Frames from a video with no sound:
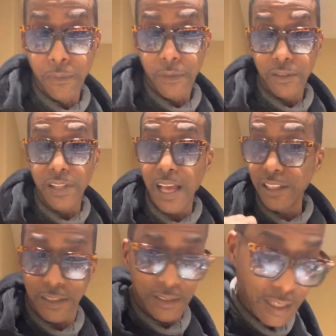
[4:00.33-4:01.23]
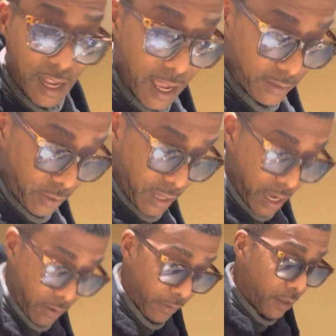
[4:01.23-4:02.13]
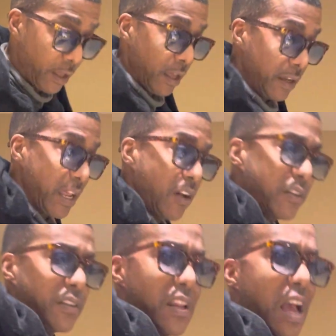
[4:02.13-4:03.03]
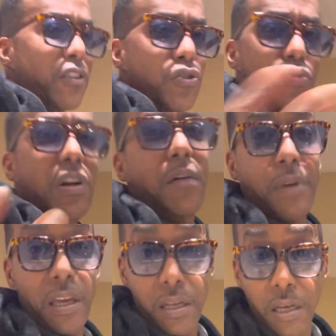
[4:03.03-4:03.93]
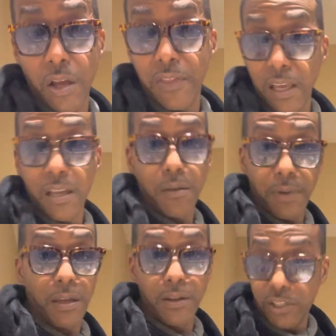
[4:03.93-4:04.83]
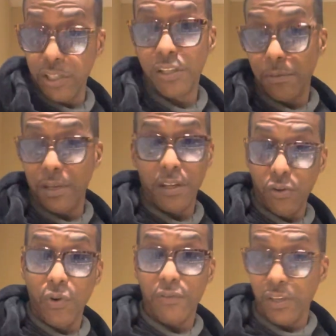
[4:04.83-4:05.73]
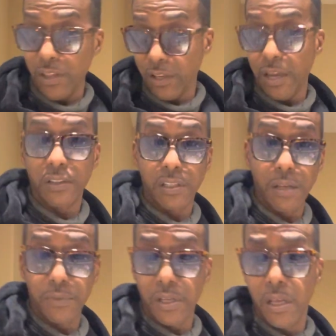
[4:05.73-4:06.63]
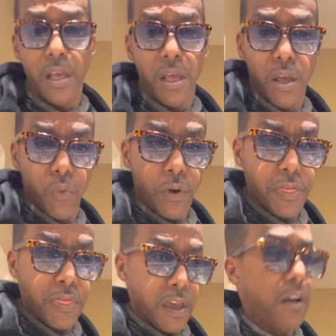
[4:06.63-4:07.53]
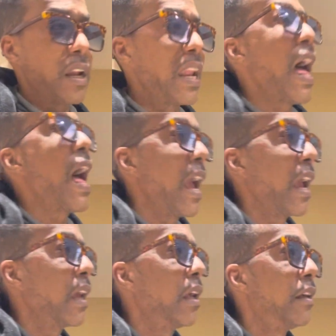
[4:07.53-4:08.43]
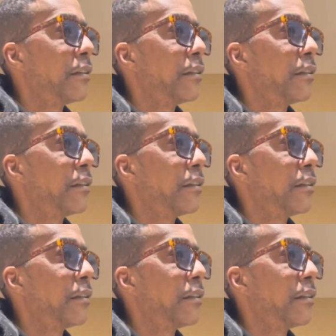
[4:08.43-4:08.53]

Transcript: It's not just the line. So now you come in, or they come in, or she come in, whoever the other character comes in, with their line.